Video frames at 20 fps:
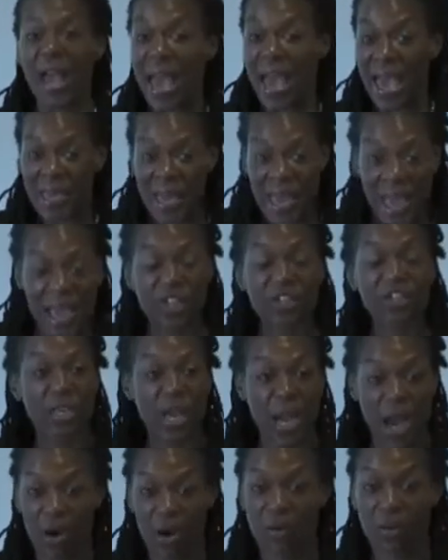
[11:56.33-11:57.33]
and
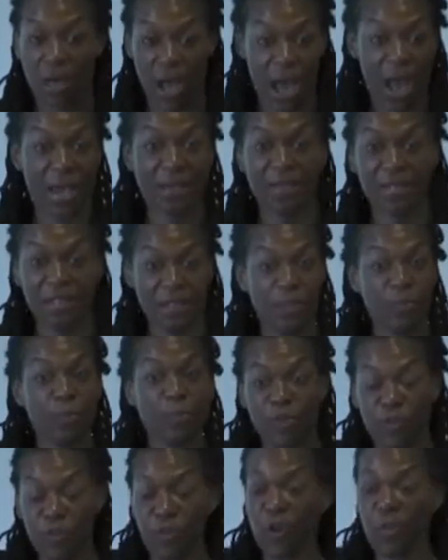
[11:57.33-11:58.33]
actually our cognitive
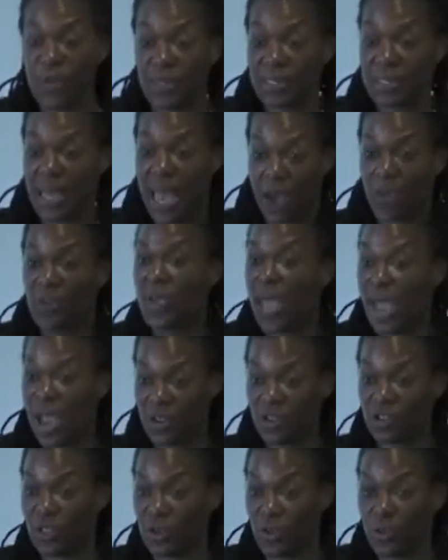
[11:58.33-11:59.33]
performance, how we
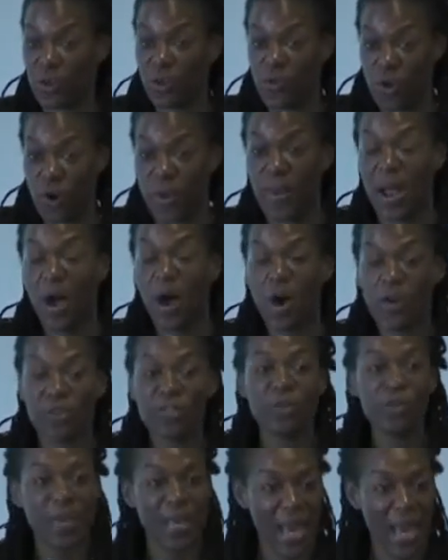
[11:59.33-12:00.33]
actually perform, our
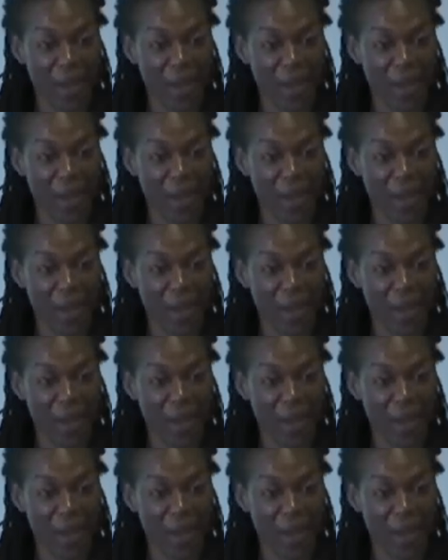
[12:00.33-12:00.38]
ultimate